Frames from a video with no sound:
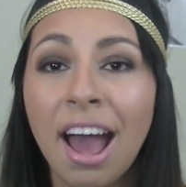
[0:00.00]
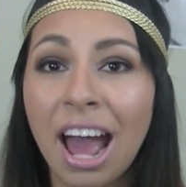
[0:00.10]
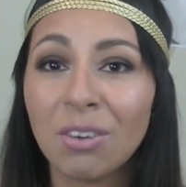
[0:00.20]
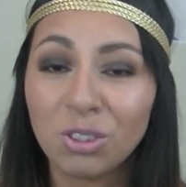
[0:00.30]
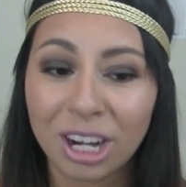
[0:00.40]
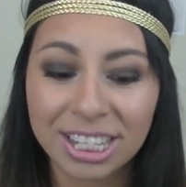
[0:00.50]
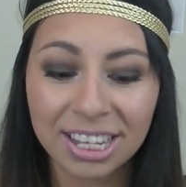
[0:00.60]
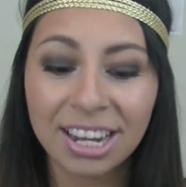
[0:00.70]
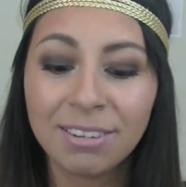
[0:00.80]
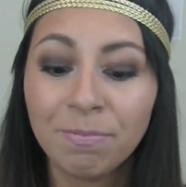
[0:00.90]
I have dry
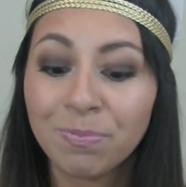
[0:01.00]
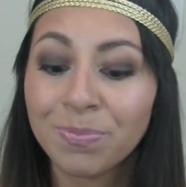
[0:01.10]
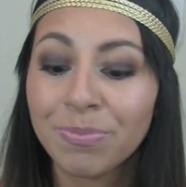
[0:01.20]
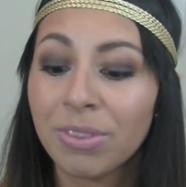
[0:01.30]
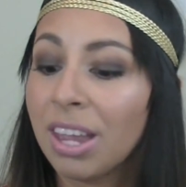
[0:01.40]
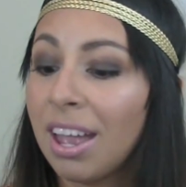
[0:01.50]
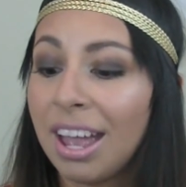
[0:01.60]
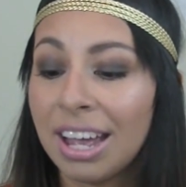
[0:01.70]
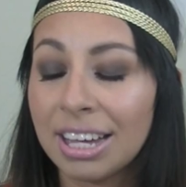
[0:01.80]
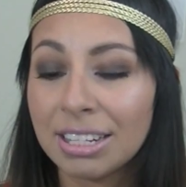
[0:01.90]
skin,
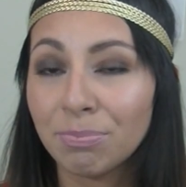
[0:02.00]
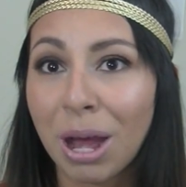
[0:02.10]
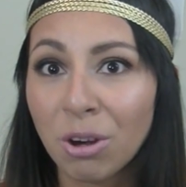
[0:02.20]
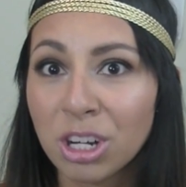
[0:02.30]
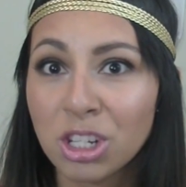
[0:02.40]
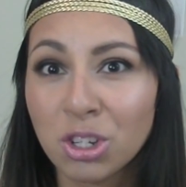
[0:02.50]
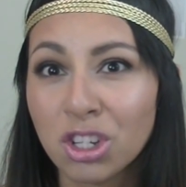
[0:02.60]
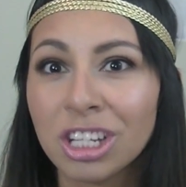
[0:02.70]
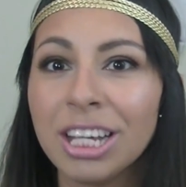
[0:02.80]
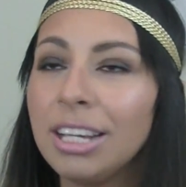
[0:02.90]
and powders
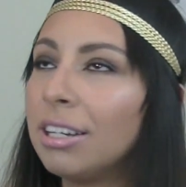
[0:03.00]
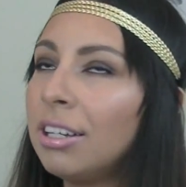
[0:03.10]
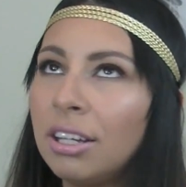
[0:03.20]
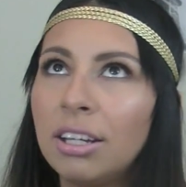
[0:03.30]
usually